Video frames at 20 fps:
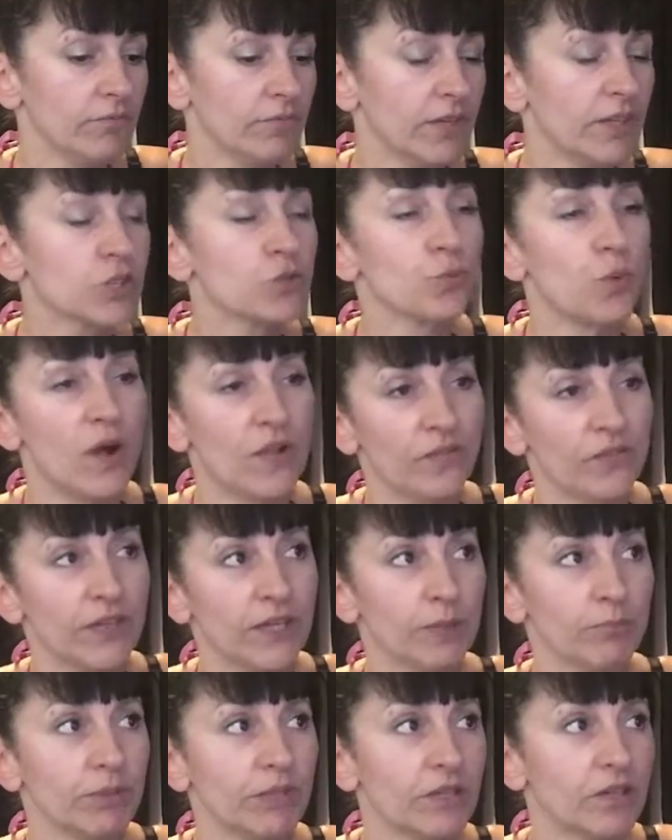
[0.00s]
it's one
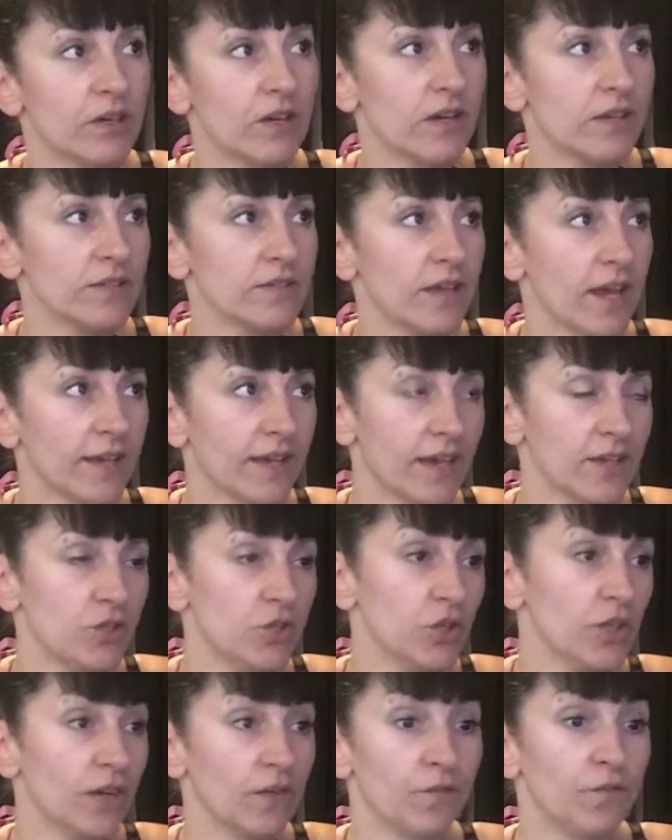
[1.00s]
thing because I
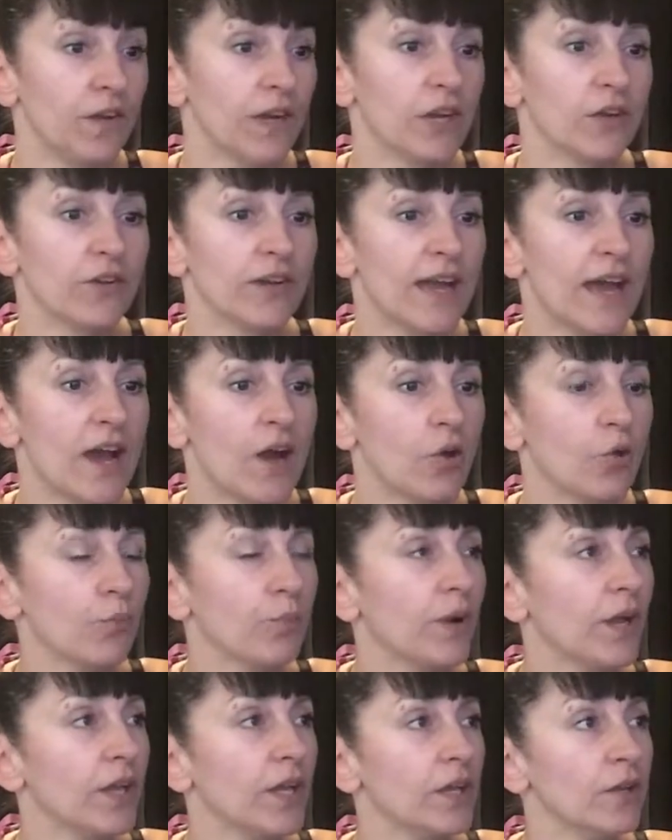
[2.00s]
guess you can figure it
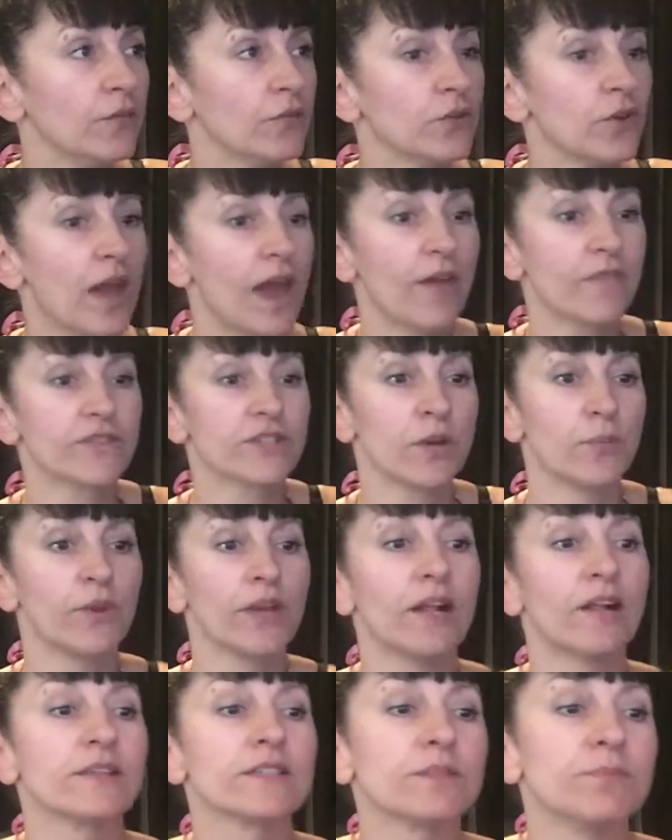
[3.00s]
out. But if you have
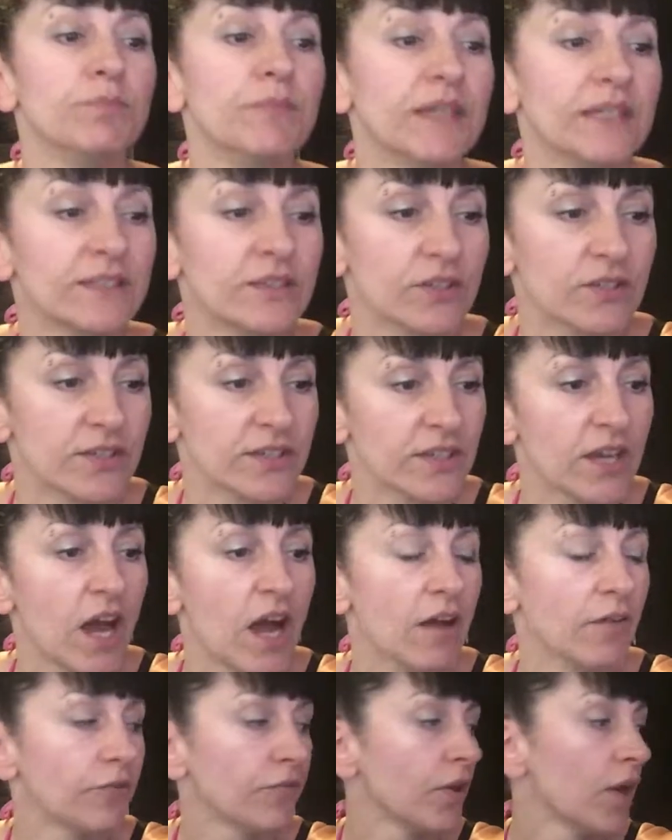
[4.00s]
someone else mix your
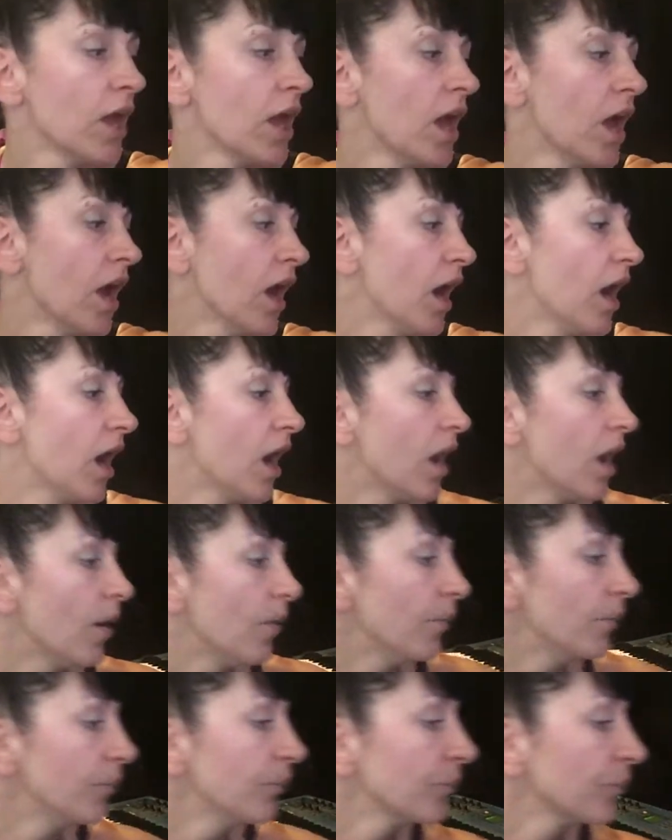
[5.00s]
stuff,
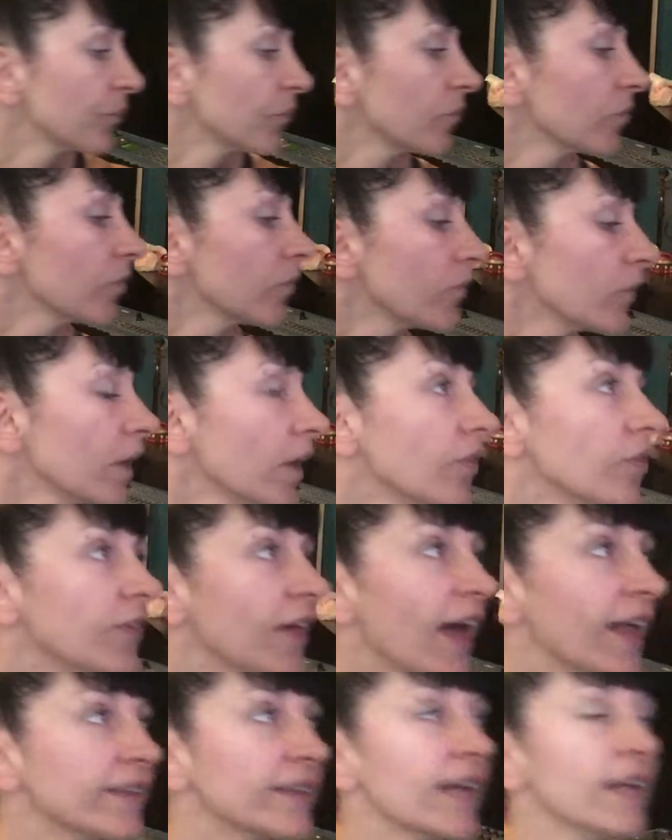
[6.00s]

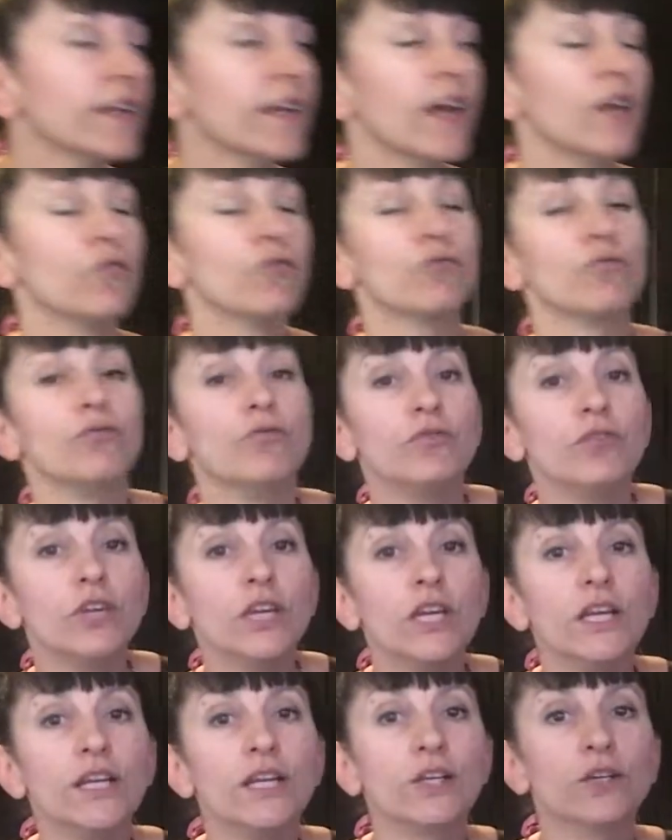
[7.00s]
that can get
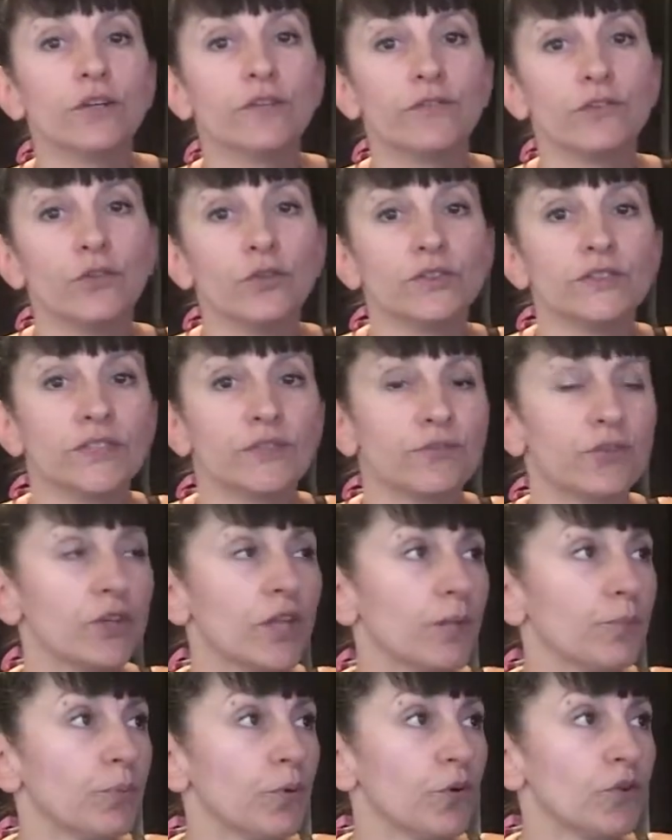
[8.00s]
really confusing for
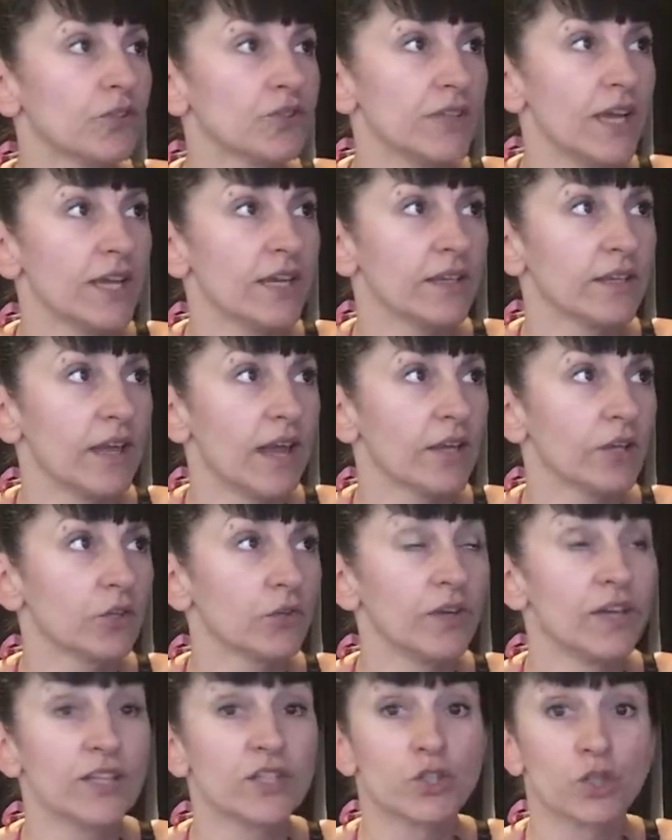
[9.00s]
that person and
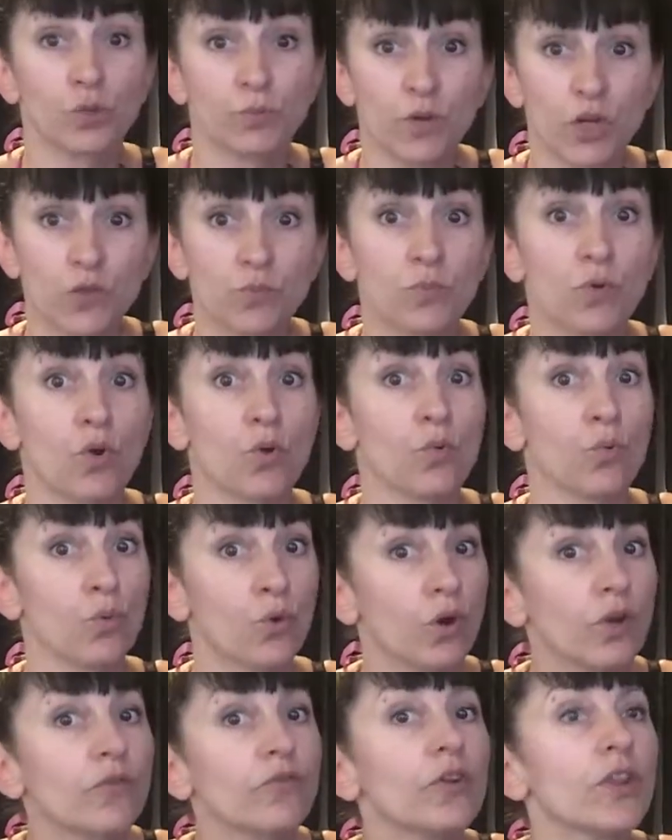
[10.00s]
create so much more
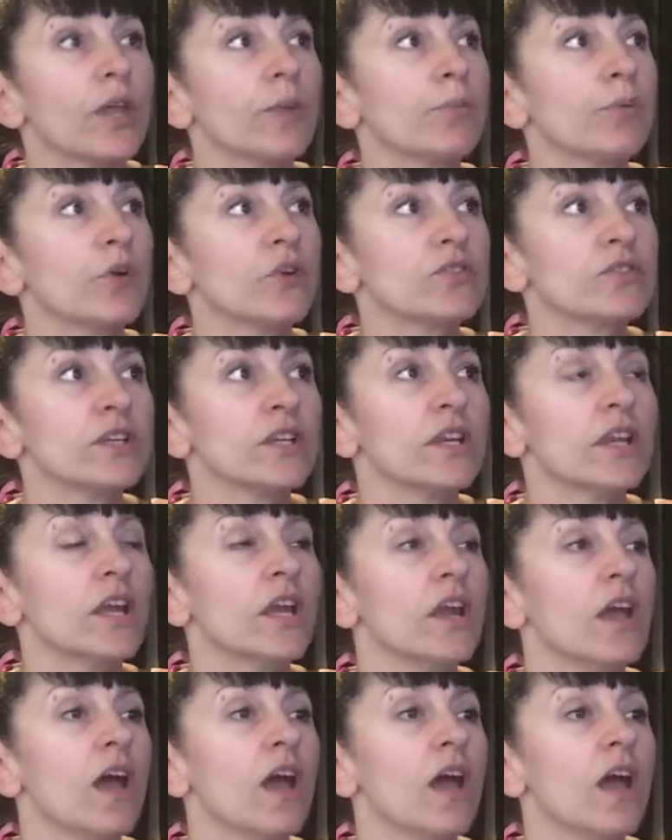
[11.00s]
work for that person,